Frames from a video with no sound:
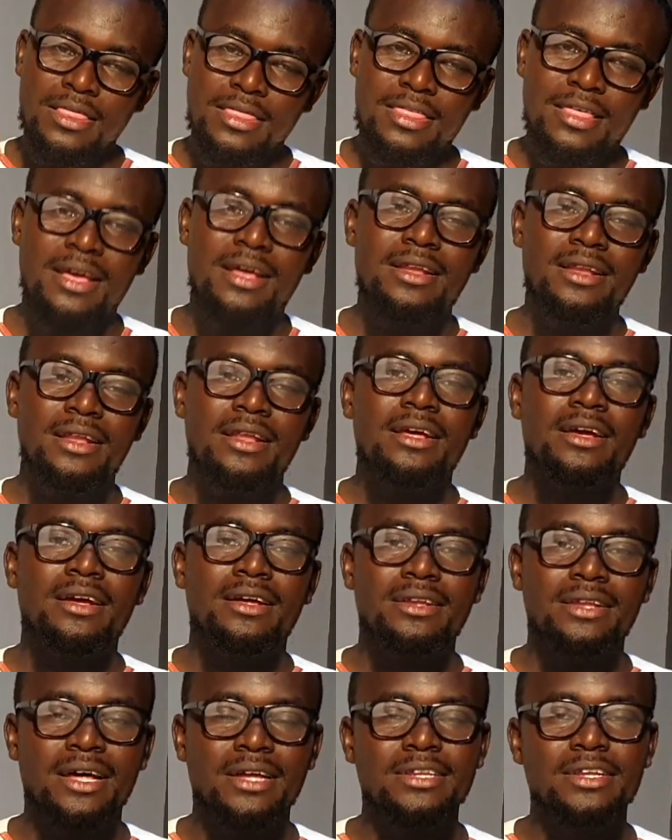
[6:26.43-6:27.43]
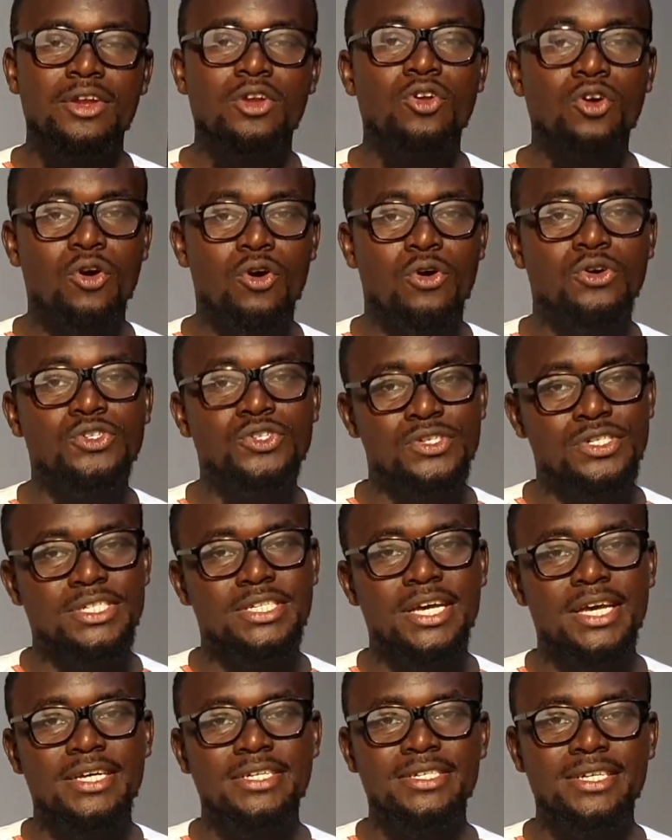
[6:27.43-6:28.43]
thing that the law also
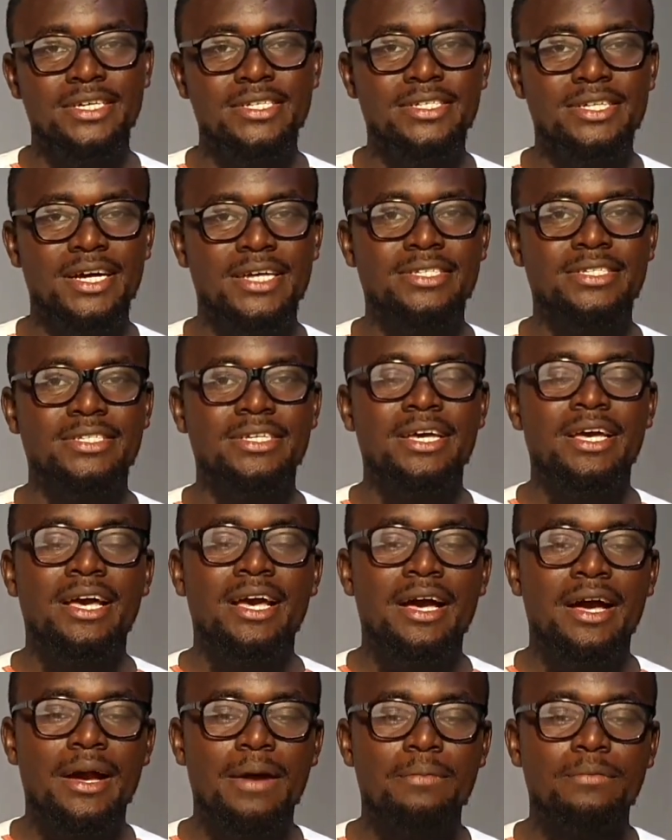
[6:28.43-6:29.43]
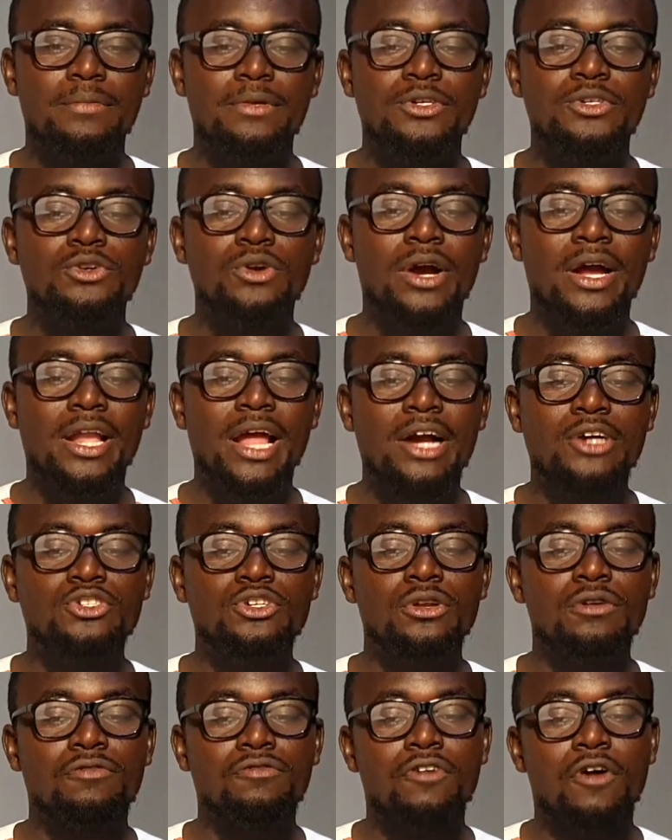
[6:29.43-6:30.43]
says is that you can
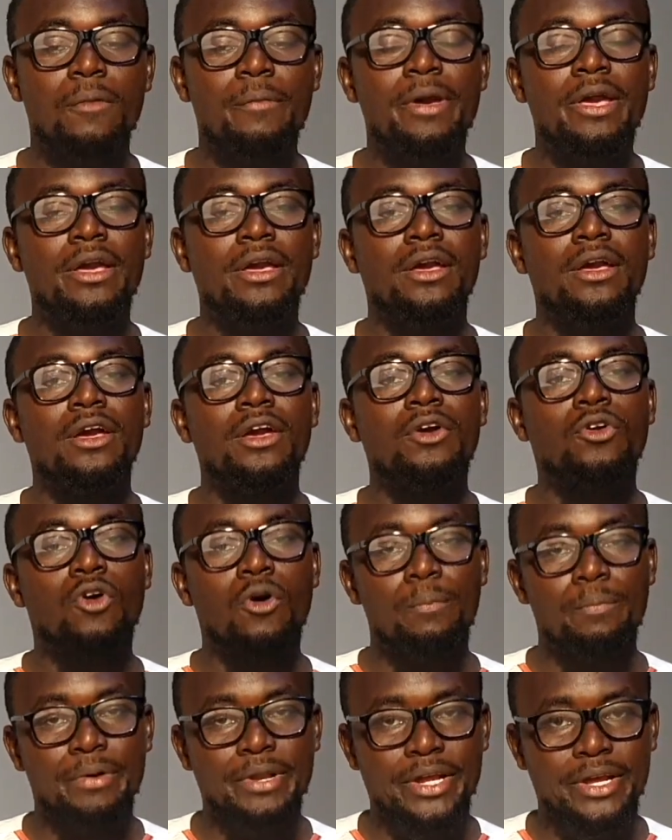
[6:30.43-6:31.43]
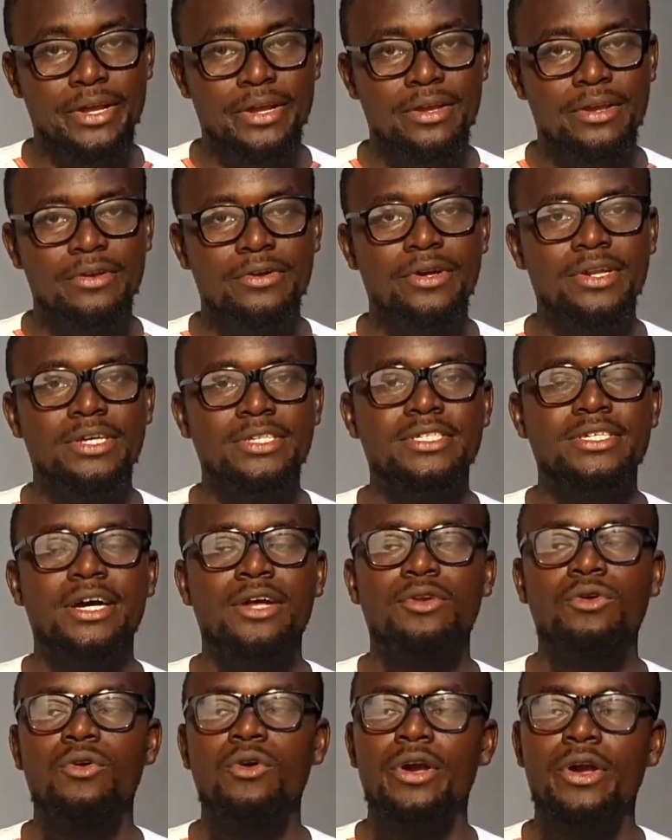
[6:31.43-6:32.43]
actually form a company, you
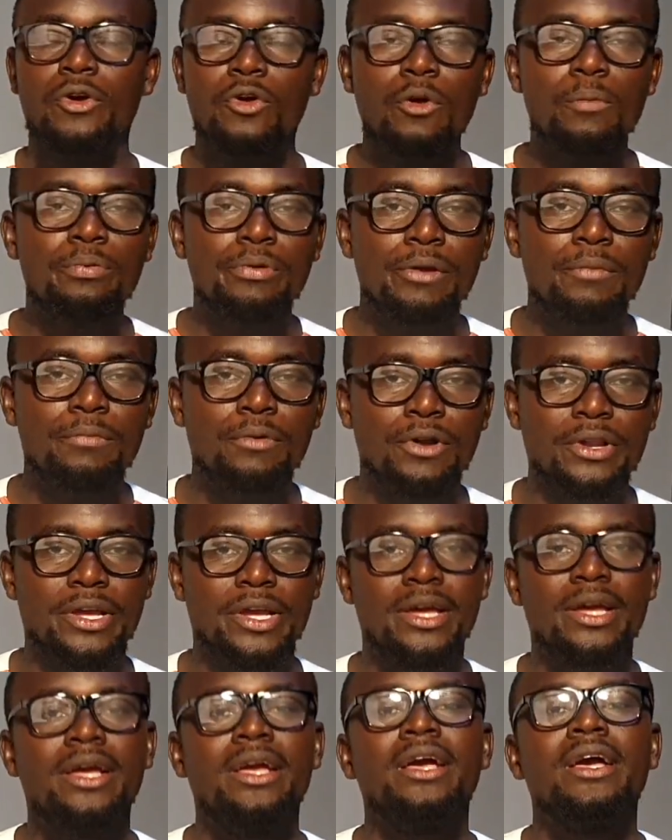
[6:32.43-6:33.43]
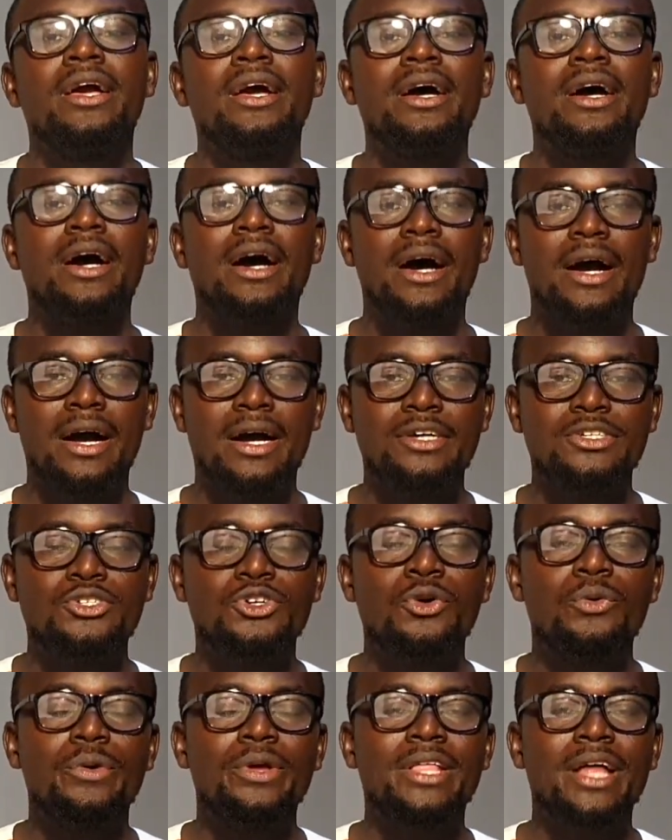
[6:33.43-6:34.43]
understand, or a corporate body.
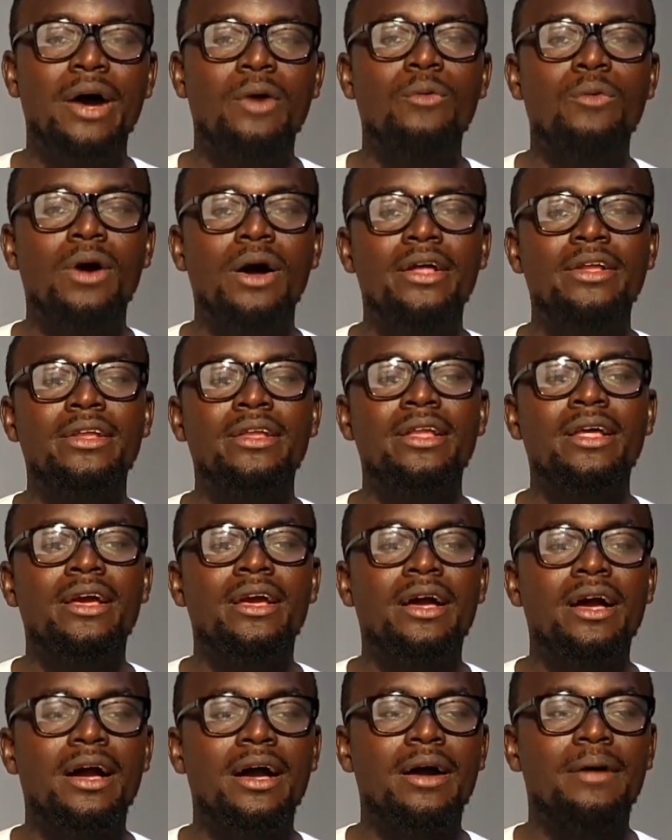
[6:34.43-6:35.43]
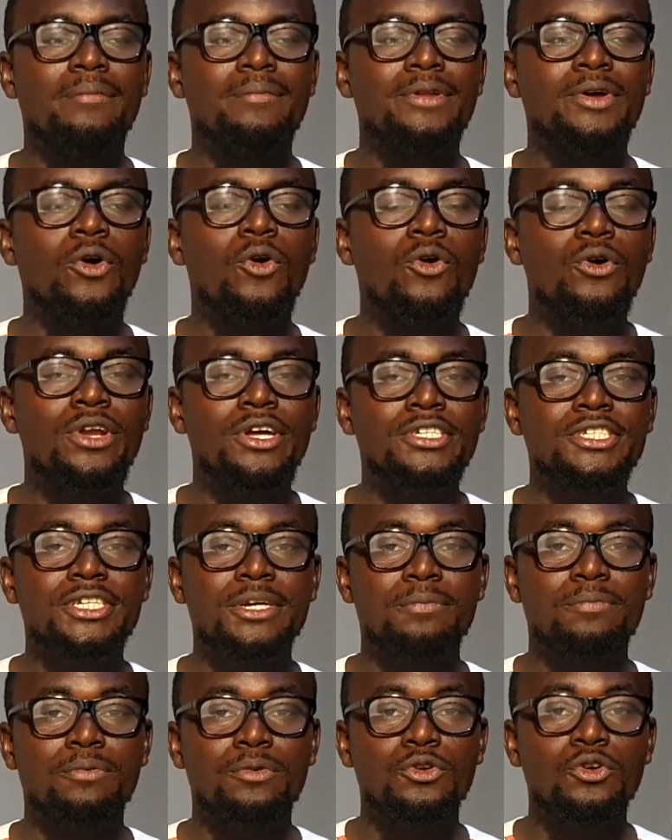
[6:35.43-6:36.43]
So with that one, your
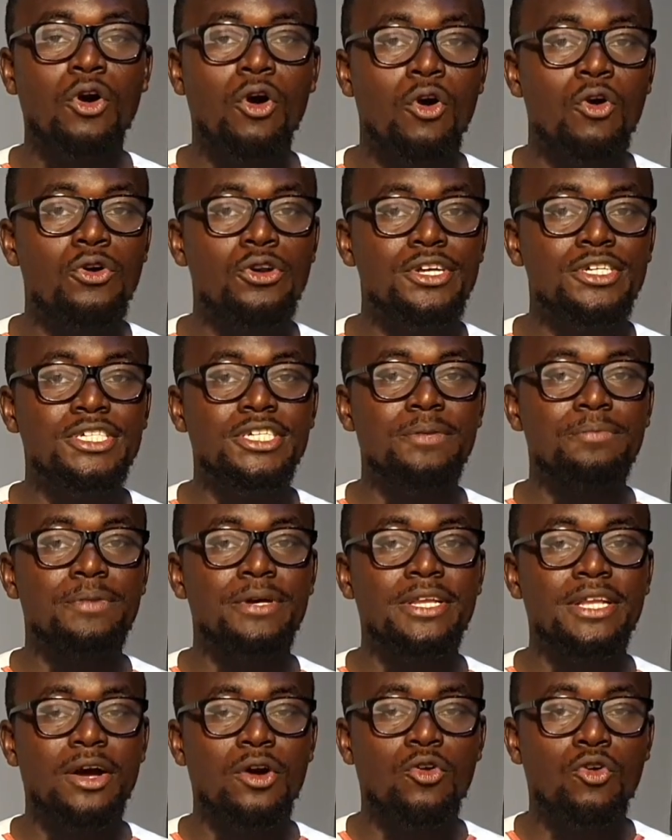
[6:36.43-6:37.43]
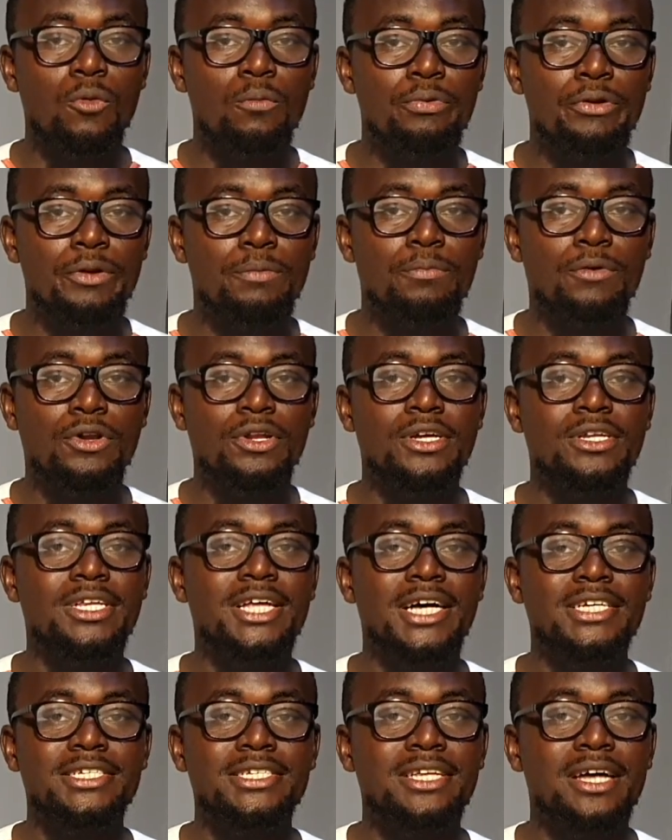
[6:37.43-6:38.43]
ownership in that corporate body
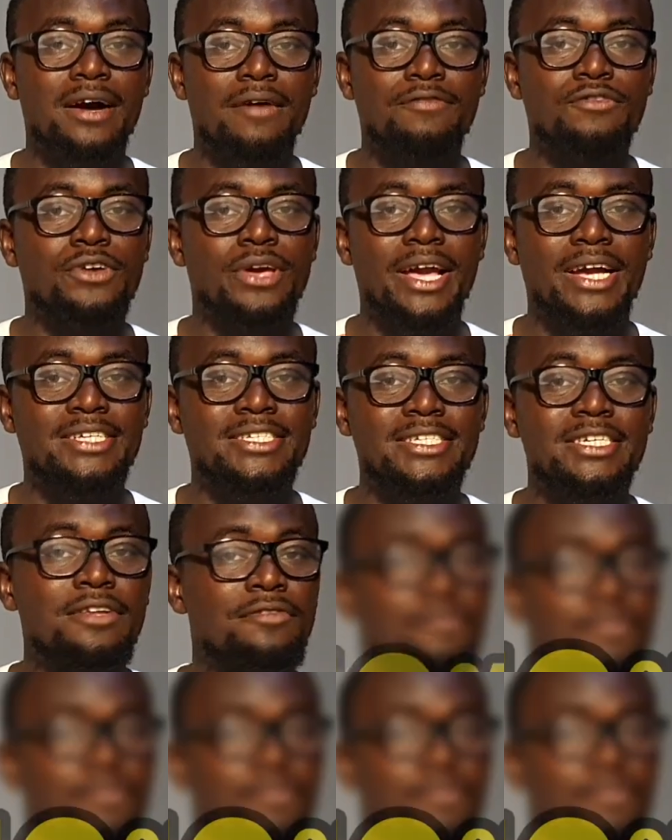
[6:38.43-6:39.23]
doesn't have to exceed